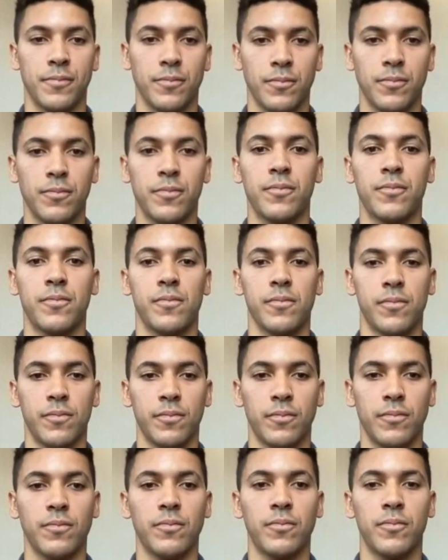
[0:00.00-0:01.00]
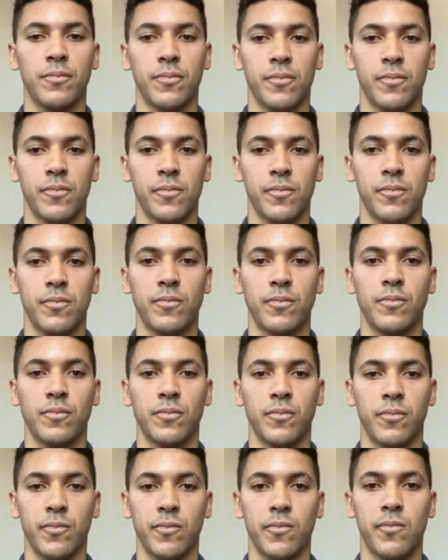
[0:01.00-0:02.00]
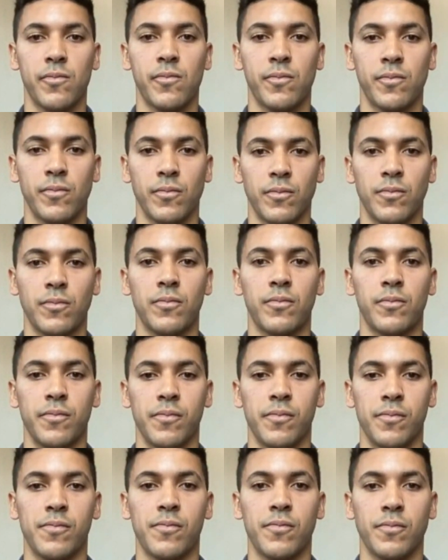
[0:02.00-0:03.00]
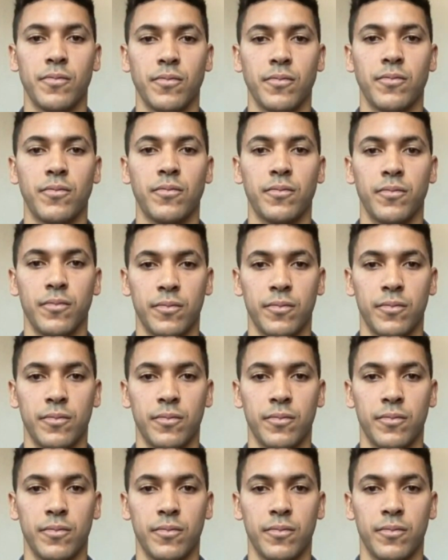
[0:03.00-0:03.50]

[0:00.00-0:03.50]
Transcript: This person isn't speaking.